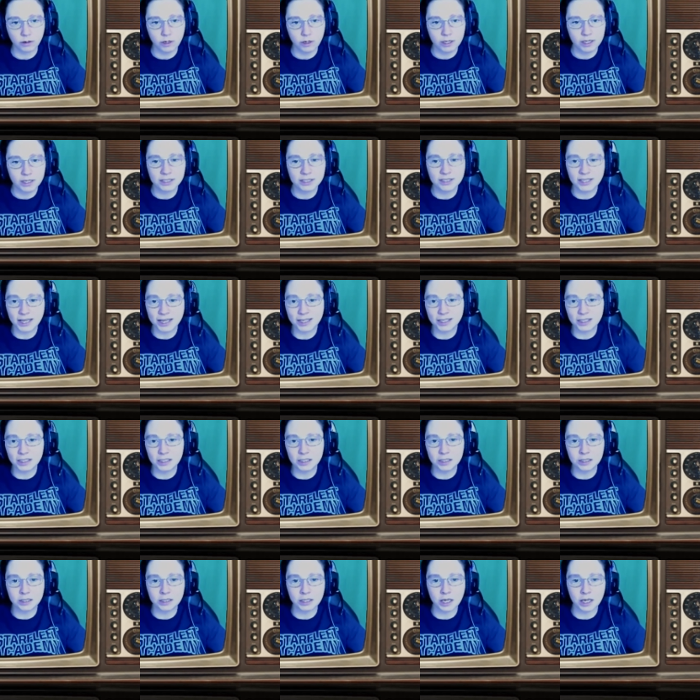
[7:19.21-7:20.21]

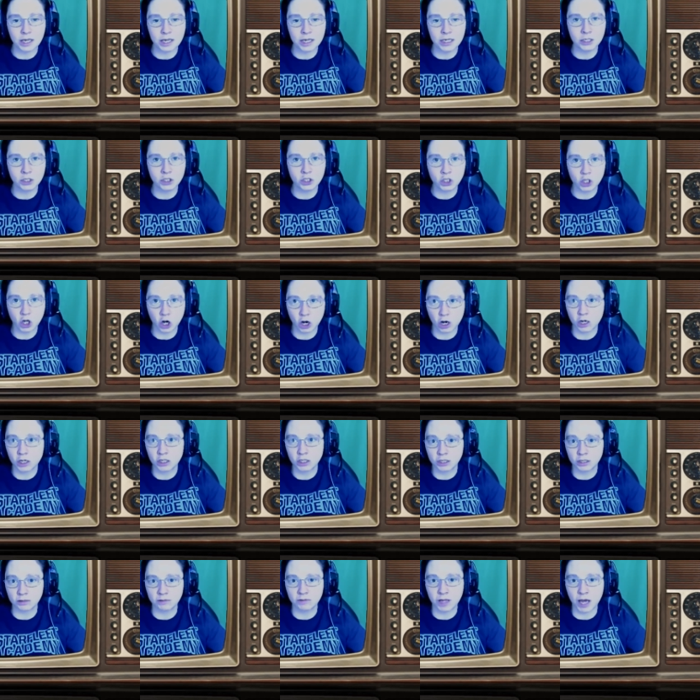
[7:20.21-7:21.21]
sages in
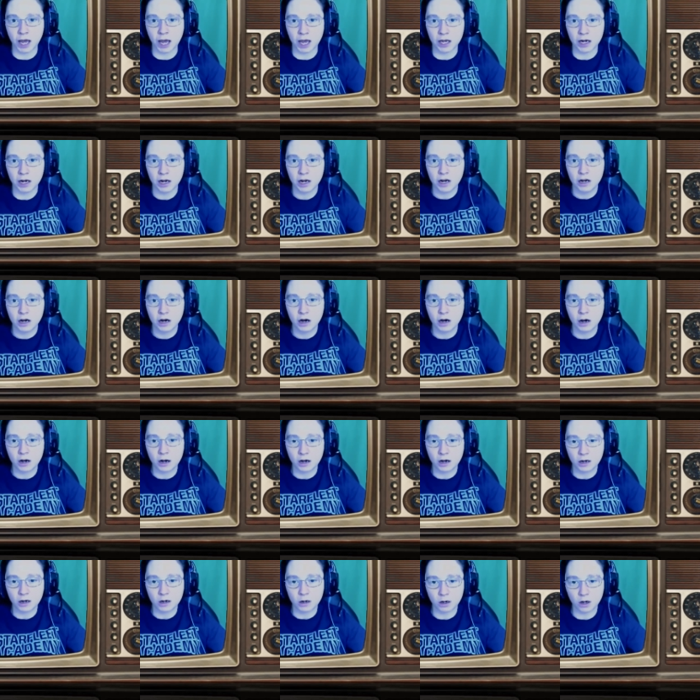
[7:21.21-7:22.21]
charge of that are
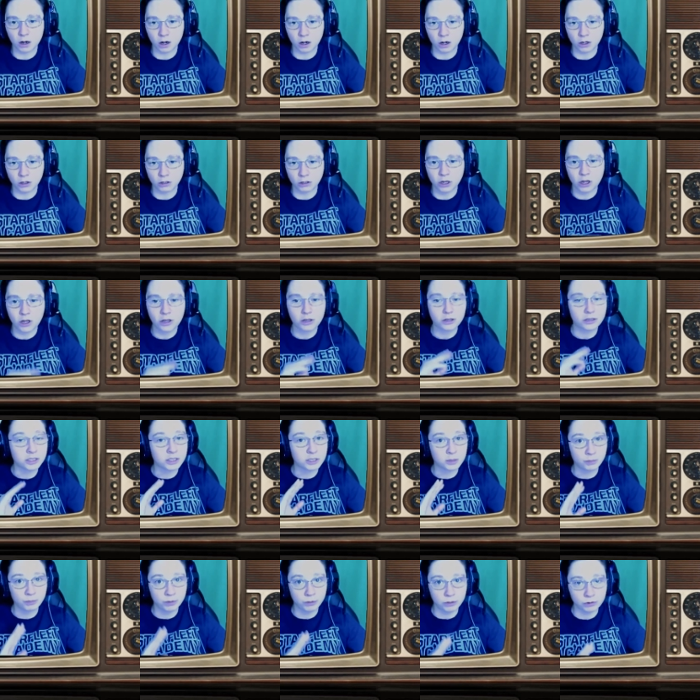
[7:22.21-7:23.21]
called the
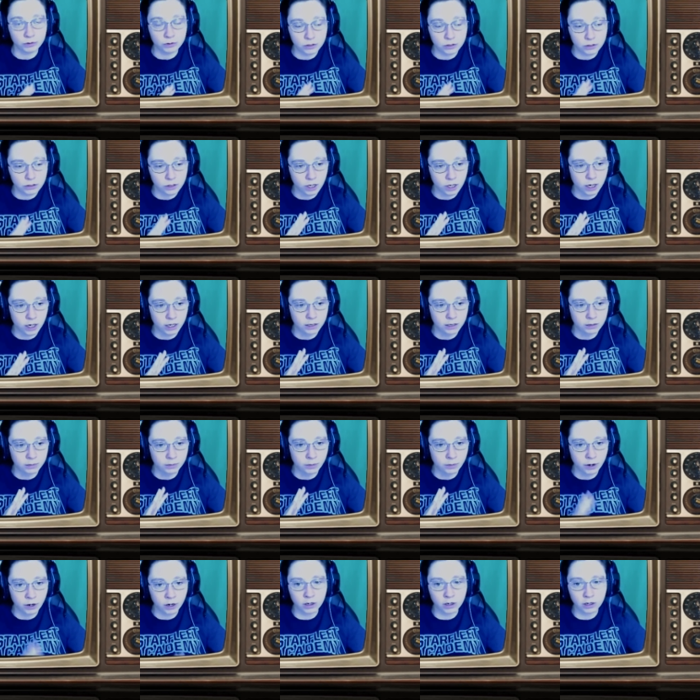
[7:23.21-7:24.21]
spooks. They're
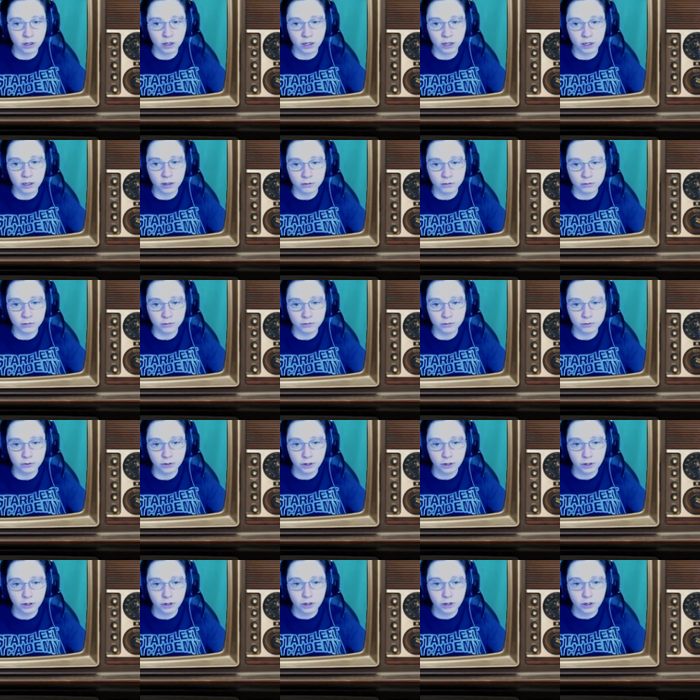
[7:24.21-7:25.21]
part of
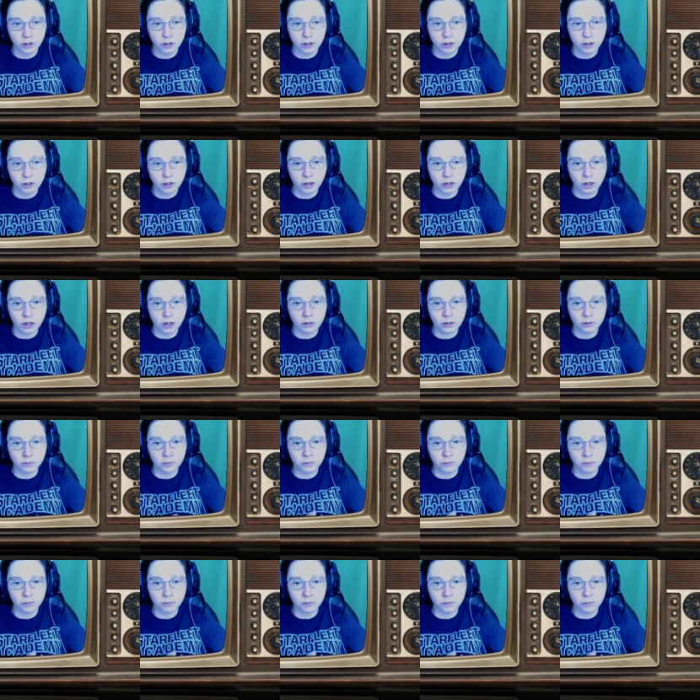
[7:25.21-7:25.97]
they're